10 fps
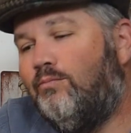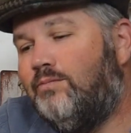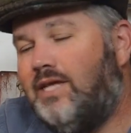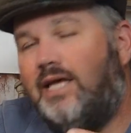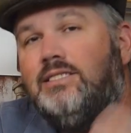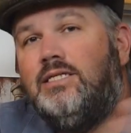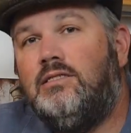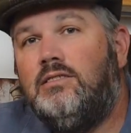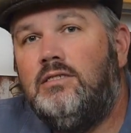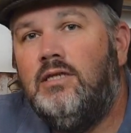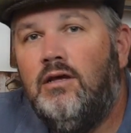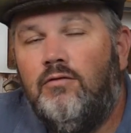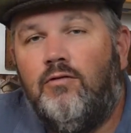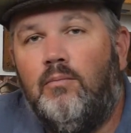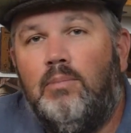tastings
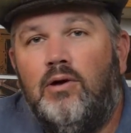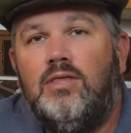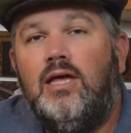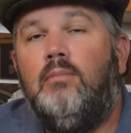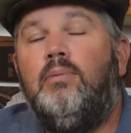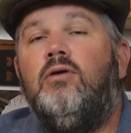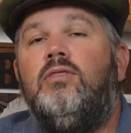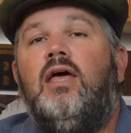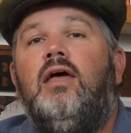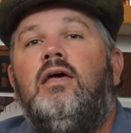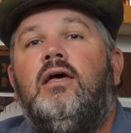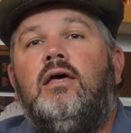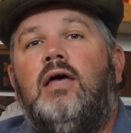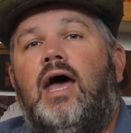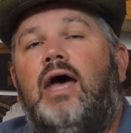from birthday to birthday.
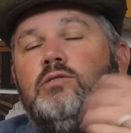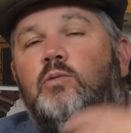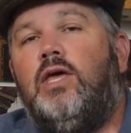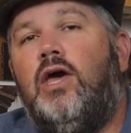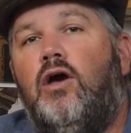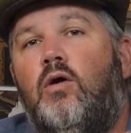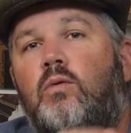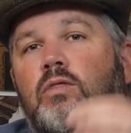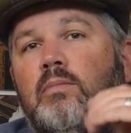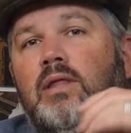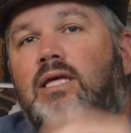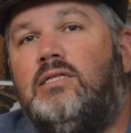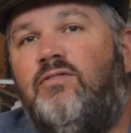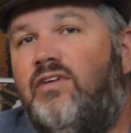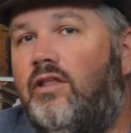As we go, there'll be
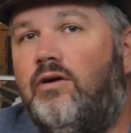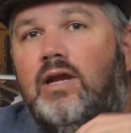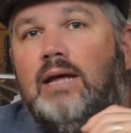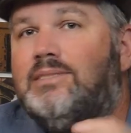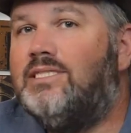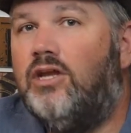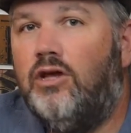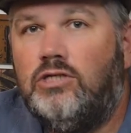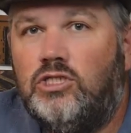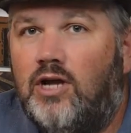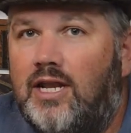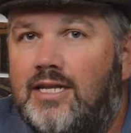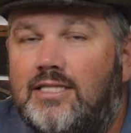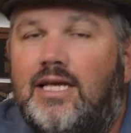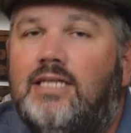less filler, and I'm just going to go straight
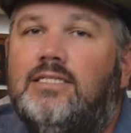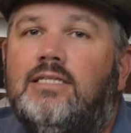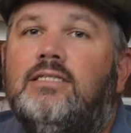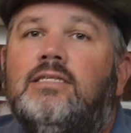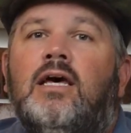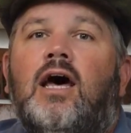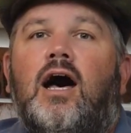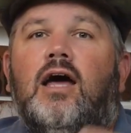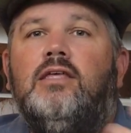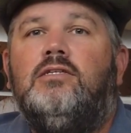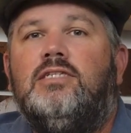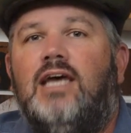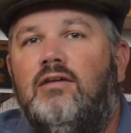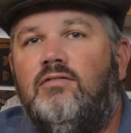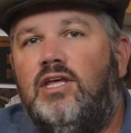into tastings. This is
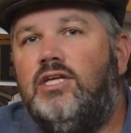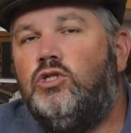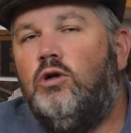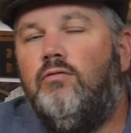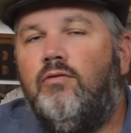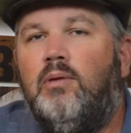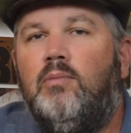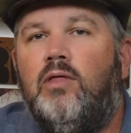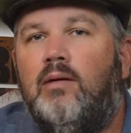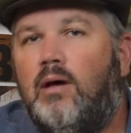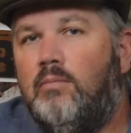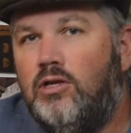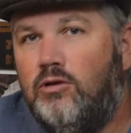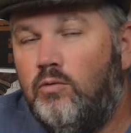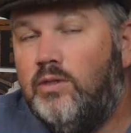kind of an intro for people that might be
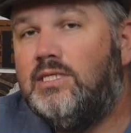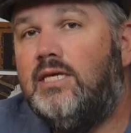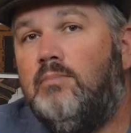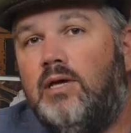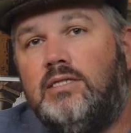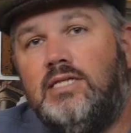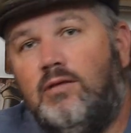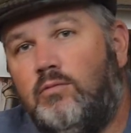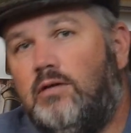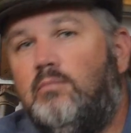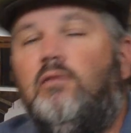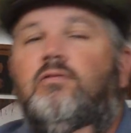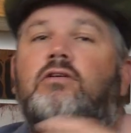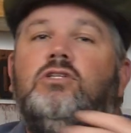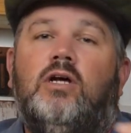new to whiskey, because again, we did
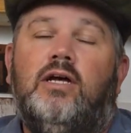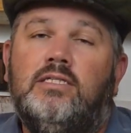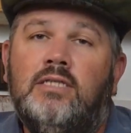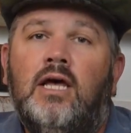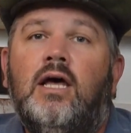Buffalo Trace,